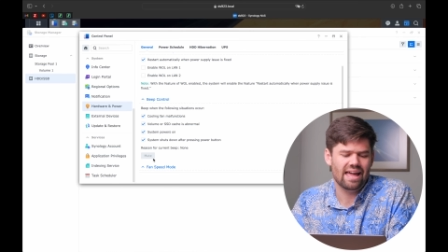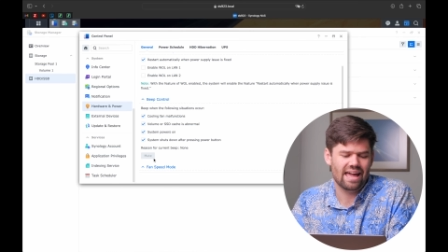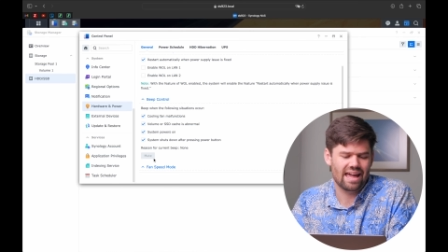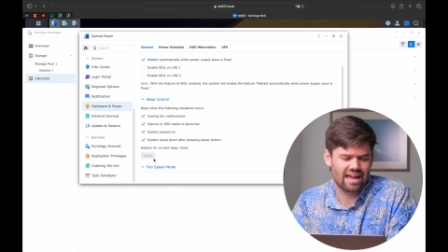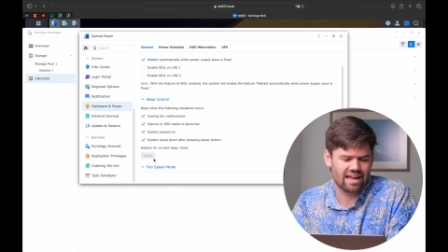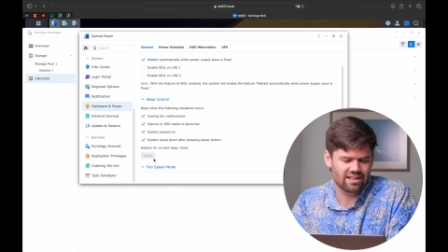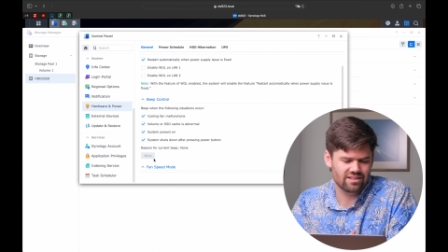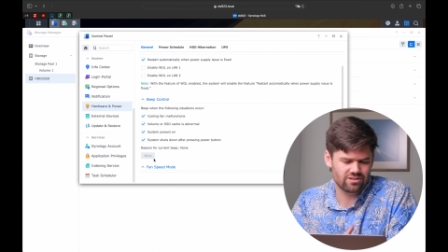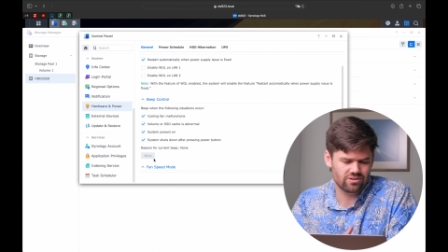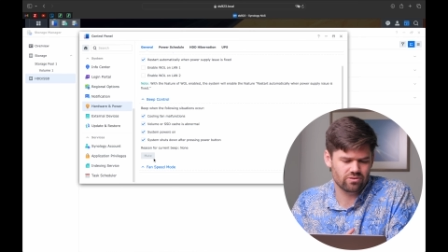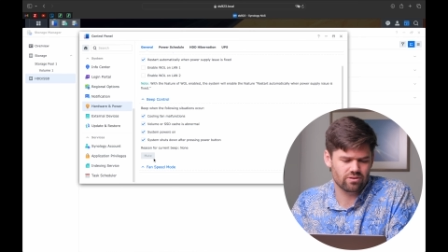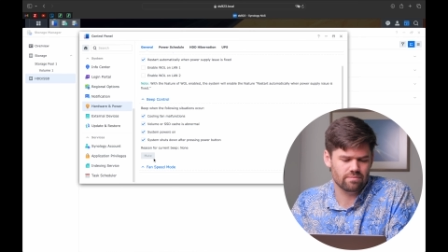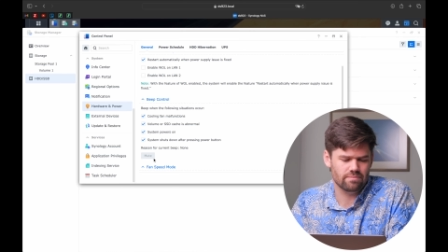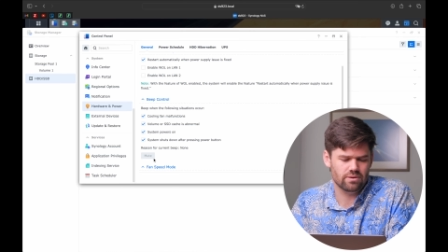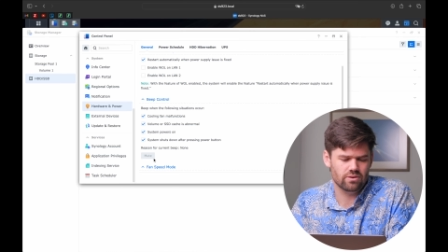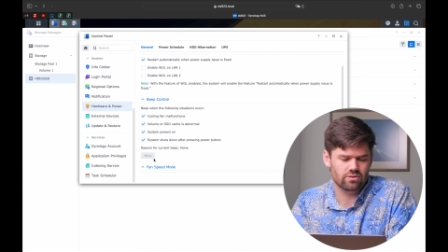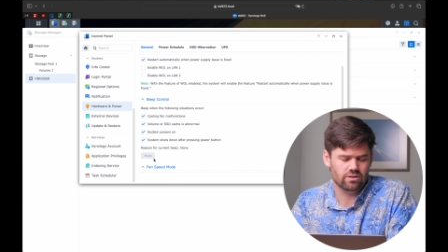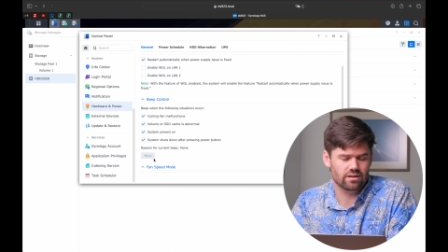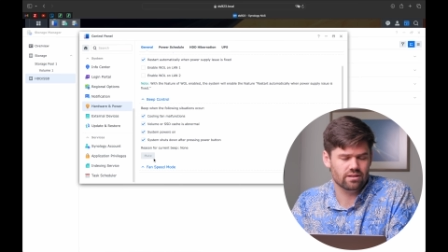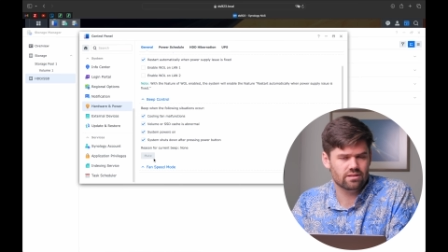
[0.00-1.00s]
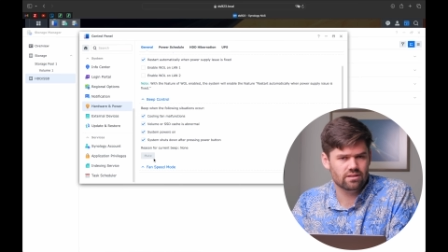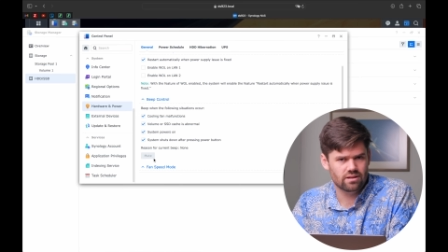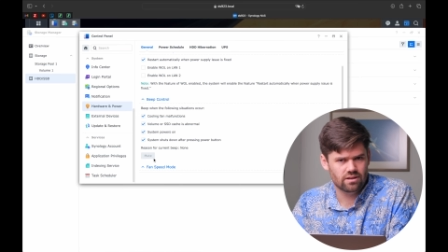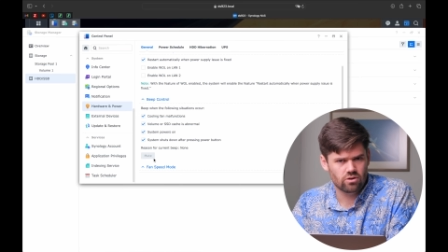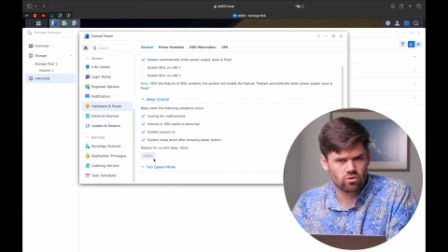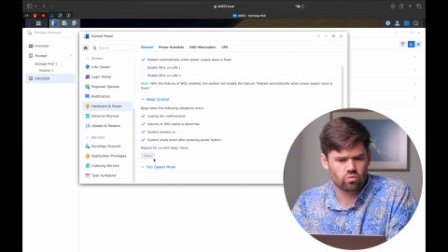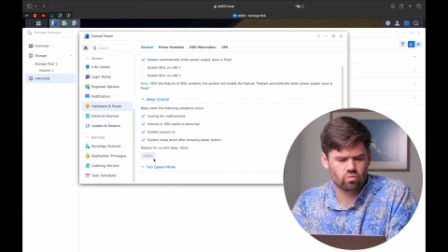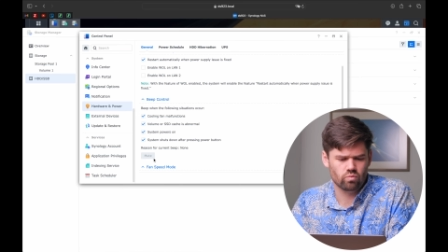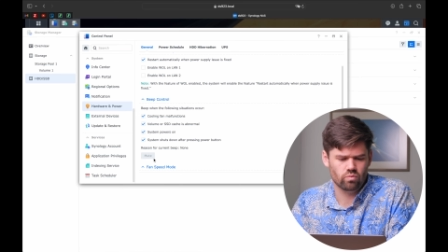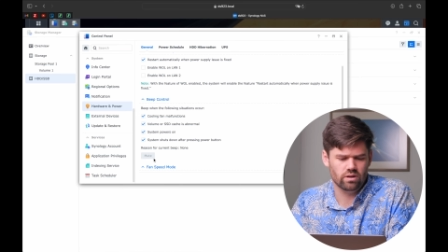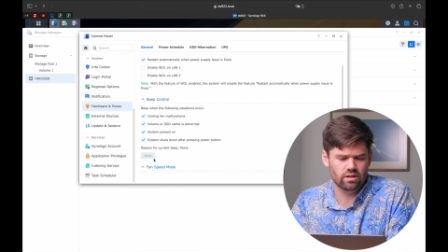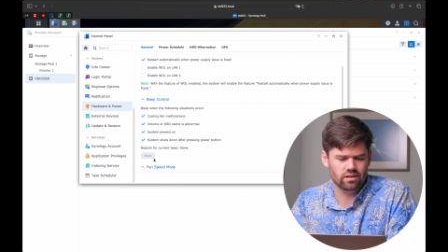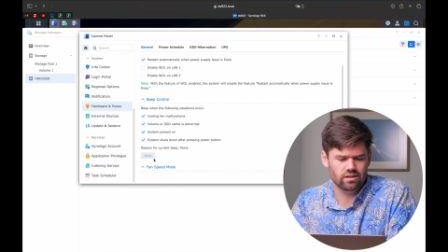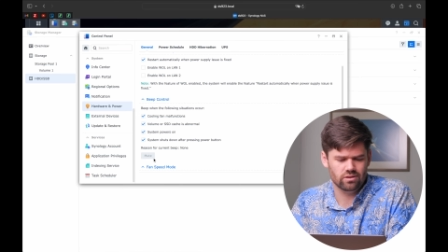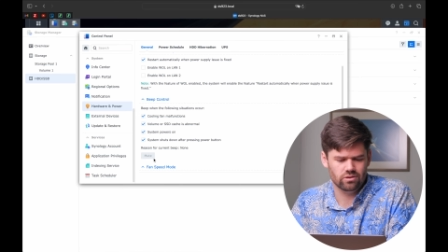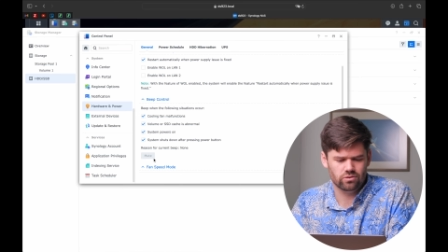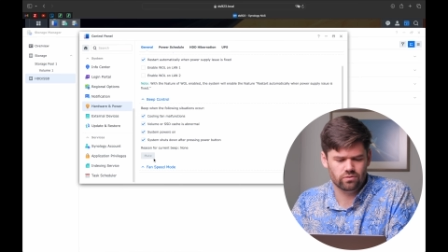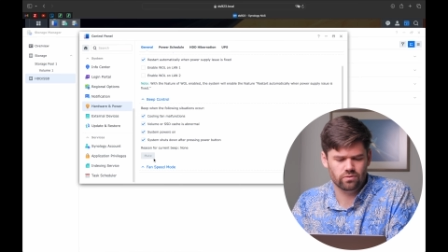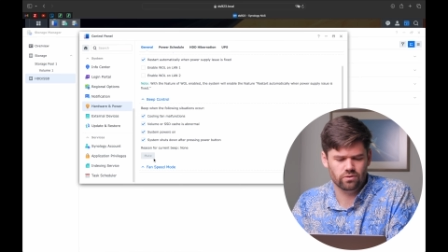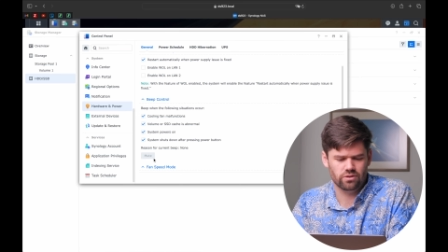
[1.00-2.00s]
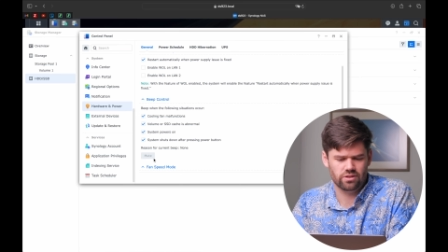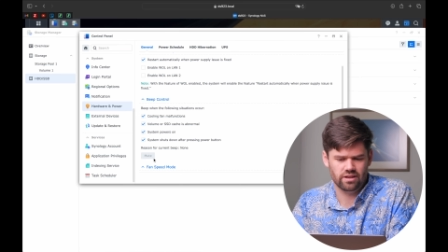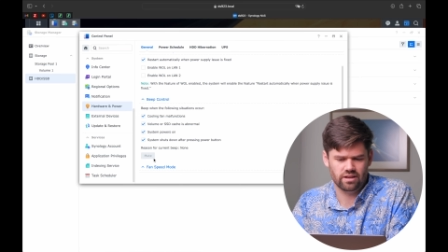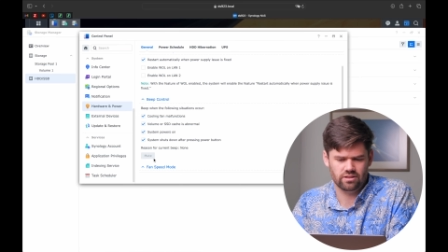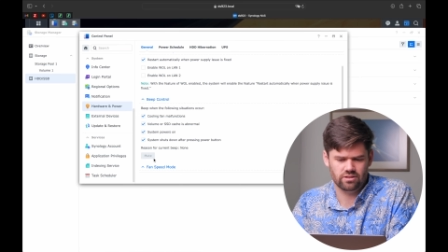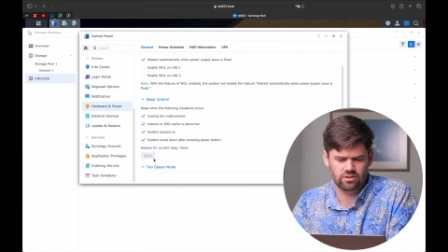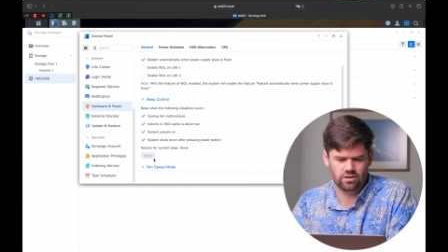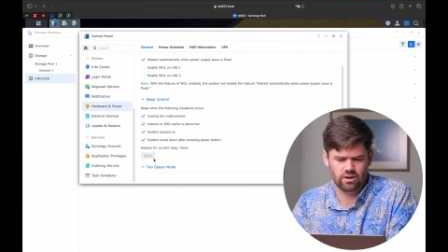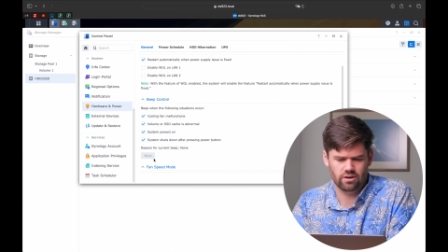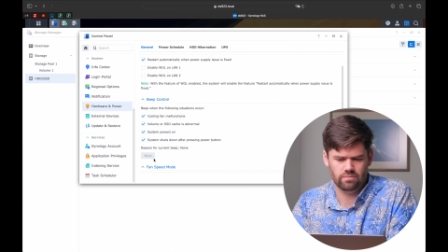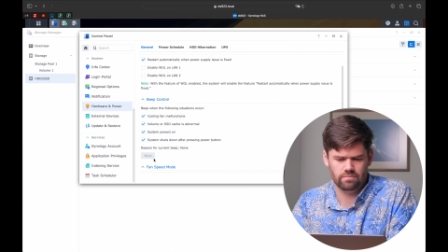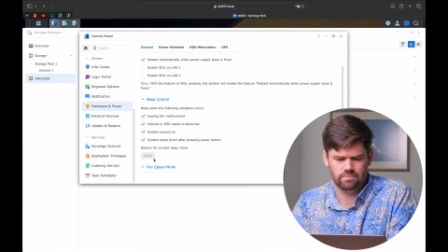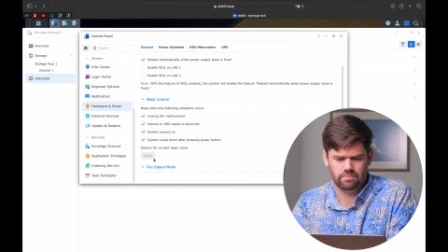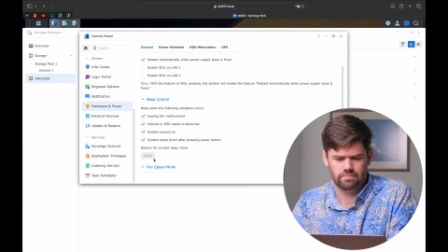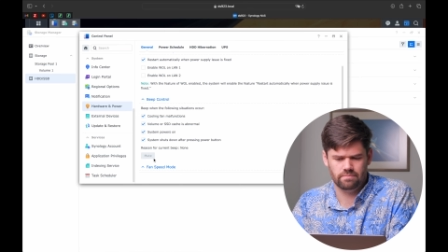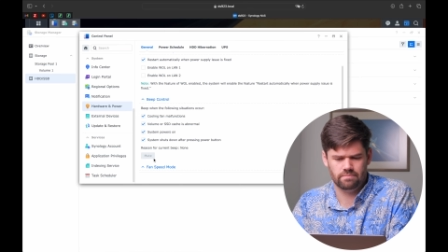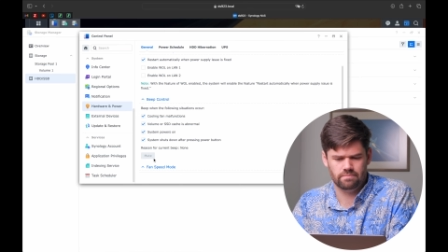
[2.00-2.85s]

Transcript: and you can mute it. Really useful thing to know.